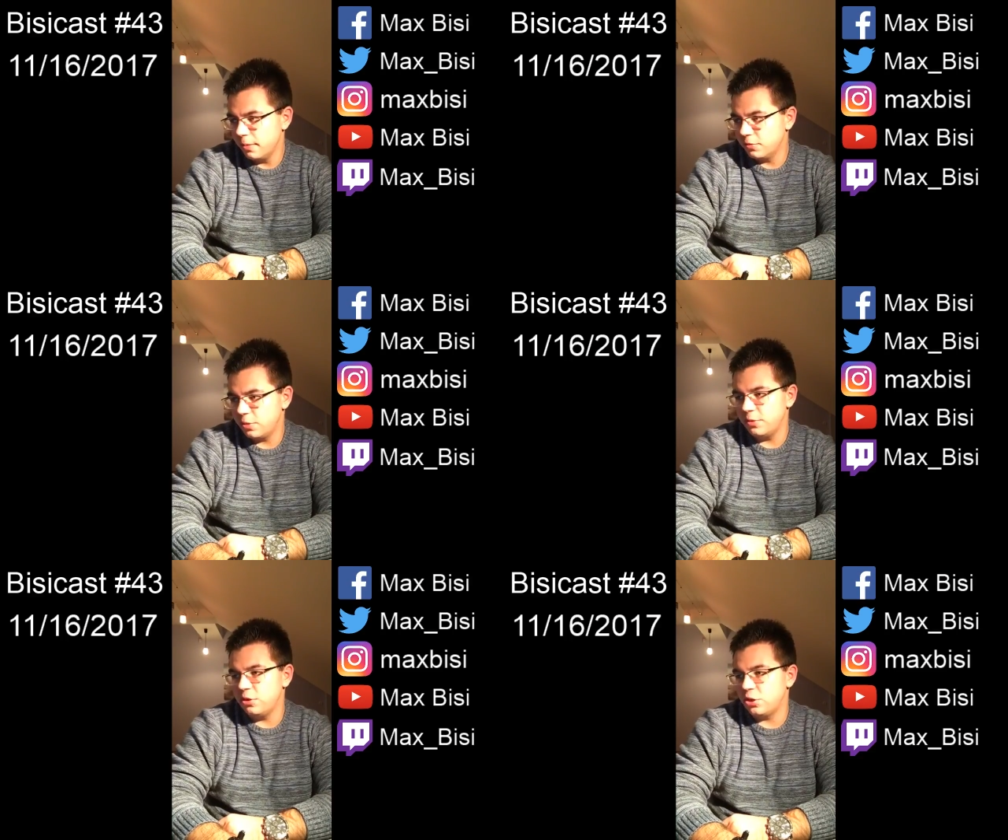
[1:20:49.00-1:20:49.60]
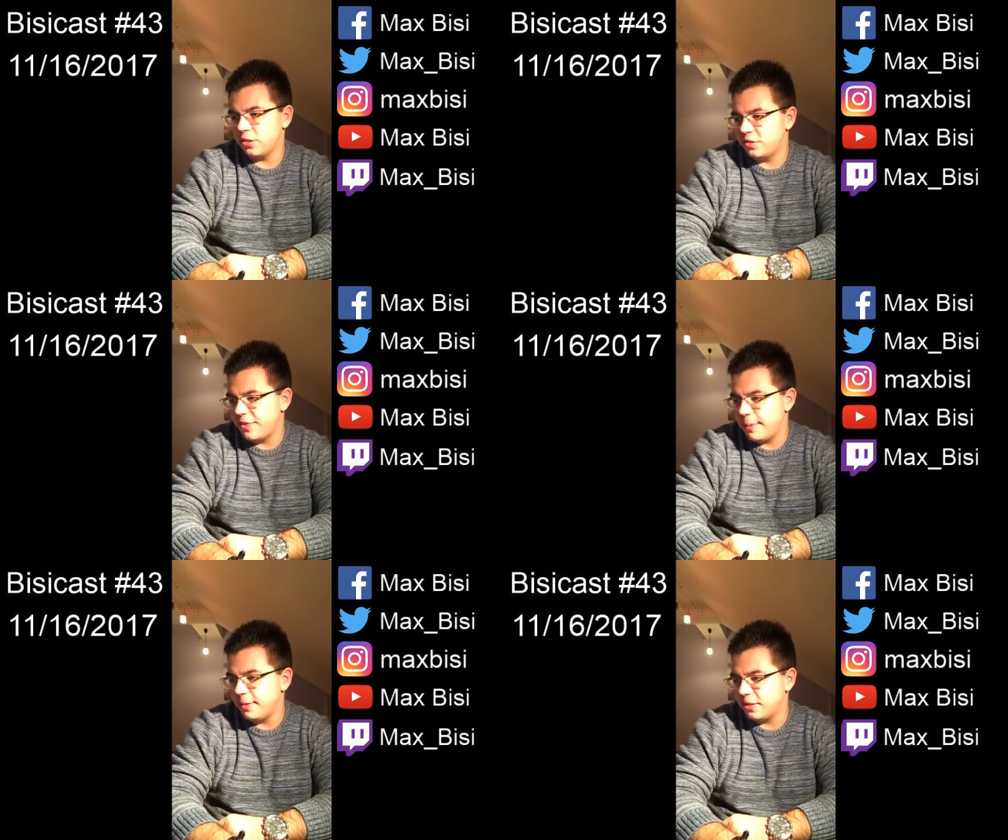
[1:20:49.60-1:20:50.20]
So did you enjoy this
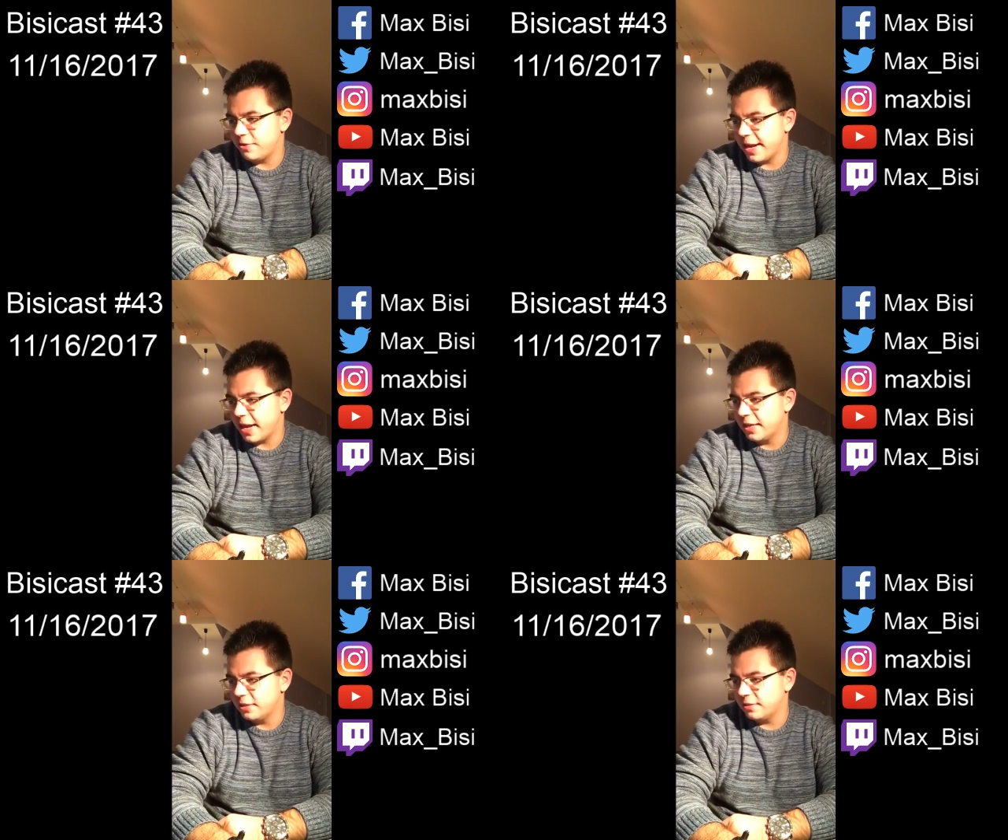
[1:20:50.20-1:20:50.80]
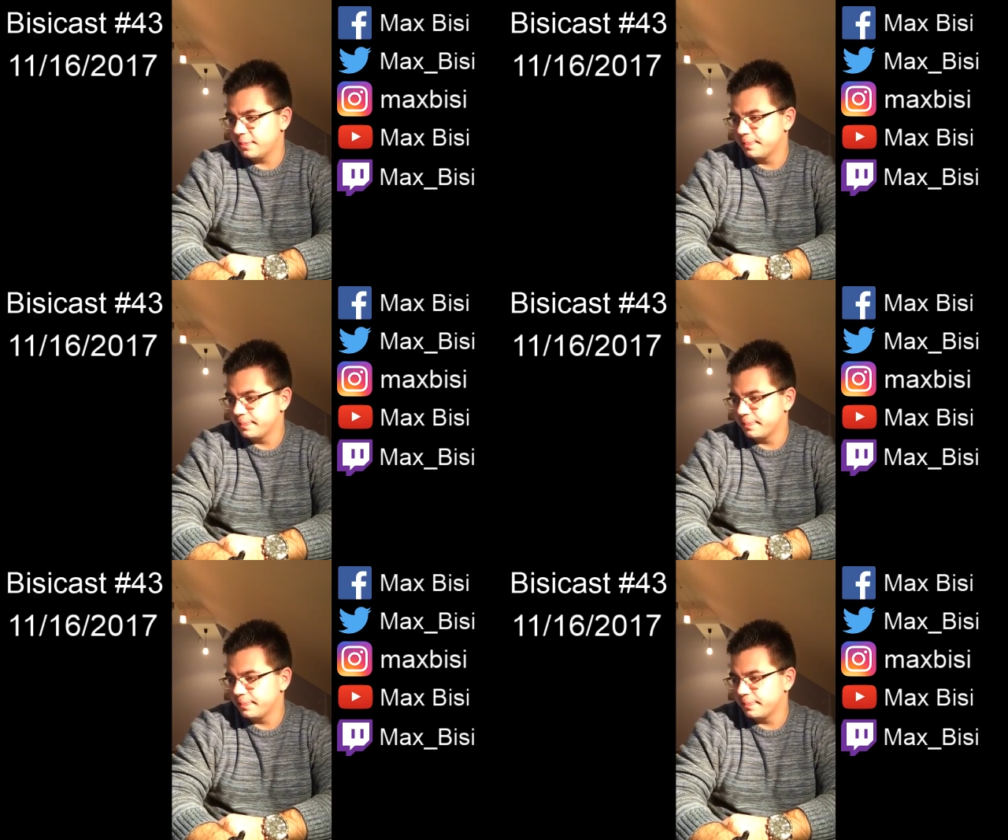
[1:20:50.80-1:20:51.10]
Fair Play track? I did.